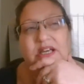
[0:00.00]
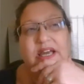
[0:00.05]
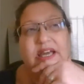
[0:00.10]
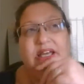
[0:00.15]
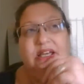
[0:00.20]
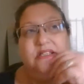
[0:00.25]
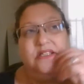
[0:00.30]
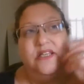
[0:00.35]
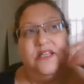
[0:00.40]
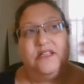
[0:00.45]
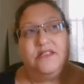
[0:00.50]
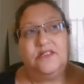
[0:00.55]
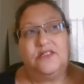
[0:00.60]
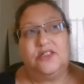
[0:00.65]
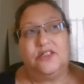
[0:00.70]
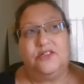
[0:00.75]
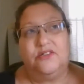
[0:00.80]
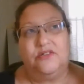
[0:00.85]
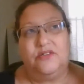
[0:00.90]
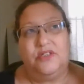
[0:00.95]
And then
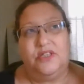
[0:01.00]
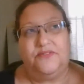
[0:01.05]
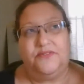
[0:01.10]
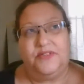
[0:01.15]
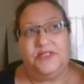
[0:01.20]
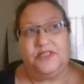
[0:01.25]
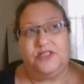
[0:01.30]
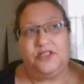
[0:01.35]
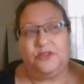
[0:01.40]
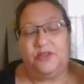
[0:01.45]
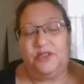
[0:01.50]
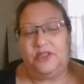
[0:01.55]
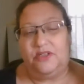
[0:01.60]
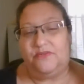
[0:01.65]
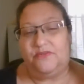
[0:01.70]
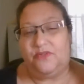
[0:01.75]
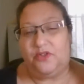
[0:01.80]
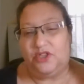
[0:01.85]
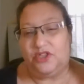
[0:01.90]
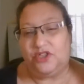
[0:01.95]
too, even doing a
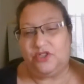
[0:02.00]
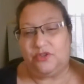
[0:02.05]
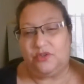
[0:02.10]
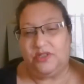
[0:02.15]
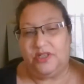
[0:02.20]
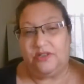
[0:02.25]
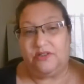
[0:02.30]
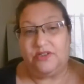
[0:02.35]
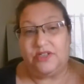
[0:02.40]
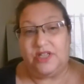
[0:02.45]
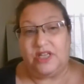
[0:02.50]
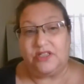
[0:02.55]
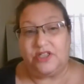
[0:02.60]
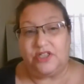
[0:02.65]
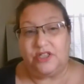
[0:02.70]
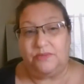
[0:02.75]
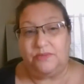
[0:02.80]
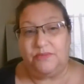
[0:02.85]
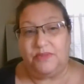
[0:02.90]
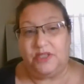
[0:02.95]
virtual
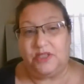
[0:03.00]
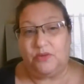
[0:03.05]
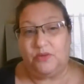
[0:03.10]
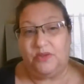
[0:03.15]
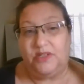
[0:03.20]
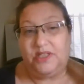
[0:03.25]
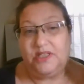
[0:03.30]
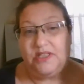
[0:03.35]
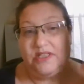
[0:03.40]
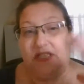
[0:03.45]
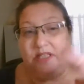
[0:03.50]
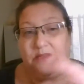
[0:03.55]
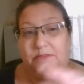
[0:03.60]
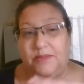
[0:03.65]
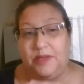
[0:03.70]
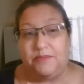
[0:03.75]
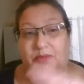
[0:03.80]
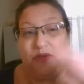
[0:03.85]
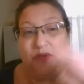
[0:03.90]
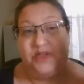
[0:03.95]
introduction between the team
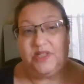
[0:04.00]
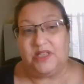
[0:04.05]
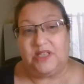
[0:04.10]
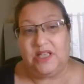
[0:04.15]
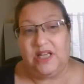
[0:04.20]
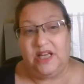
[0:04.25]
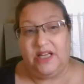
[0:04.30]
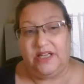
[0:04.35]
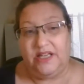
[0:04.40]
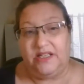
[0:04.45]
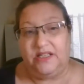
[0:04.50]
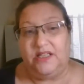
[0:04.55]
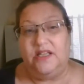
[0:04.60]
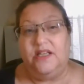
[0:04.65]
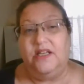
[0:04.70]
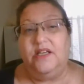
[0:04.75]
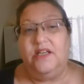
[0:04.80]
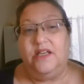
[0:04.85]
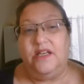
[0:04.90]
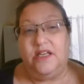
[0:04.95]
member and the client,
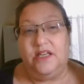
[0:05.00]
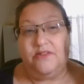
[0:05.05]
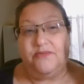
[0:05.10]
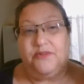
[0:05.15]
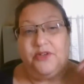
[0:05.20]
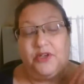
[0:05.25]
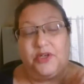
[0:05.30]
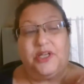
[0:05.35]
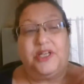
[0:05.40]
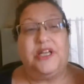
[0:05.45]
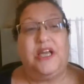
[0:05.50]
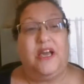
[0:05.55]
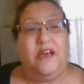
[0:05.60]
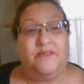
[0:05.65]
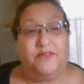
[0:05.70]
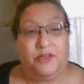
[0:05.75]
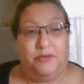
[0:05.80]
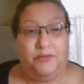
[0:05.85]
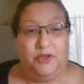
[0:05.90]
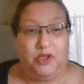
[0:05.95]
if they're going to
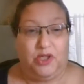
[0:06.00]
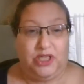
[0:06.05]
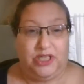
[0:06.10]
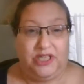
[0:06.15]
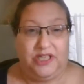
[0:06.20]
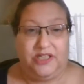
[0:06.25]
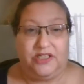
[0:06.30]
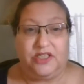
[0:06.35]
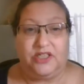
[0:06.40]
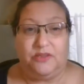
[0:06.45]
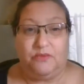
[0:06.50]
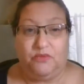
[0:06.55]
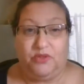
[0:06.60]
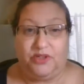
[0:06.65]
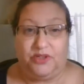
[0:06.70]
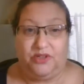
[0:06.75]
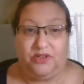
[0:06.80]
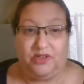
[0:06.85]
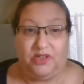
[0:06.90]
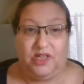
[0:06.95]
have communication
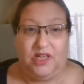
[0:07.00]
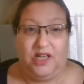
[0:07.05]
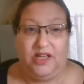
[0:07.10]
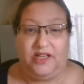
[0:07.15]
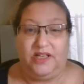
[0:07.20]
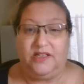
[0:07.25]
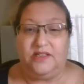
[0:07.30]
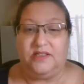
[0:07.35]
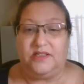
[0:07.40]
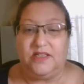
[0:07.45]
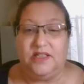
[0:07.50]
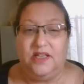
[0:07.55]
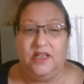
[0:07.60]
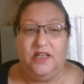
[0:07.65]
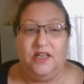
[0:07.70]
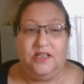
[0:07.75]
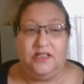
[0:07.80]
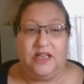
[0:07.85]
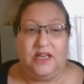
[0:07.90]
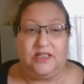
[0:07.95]
with your client,
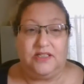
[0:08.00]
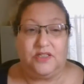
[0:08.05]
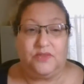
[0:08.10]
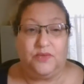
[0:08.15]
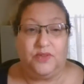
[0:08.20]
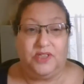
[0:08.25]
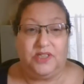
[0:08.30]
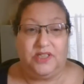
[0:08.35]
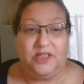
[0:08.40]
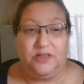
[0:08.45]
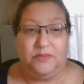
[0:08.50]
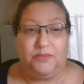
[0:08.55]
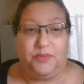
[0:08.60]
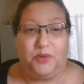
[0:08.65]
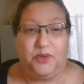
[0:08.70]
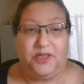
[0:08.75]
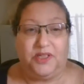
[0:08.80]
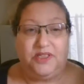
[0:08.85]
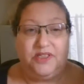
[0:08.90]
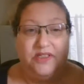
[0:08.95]
that's really
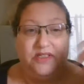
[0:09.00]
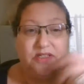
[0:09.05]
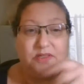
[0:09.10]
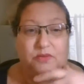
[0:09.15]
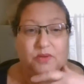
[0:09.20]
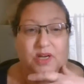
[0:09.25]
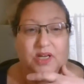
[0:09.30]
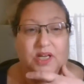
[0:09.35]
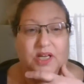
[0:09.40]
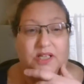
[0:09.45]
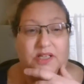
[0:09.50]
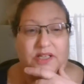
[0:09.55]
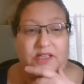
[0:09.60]
important as well.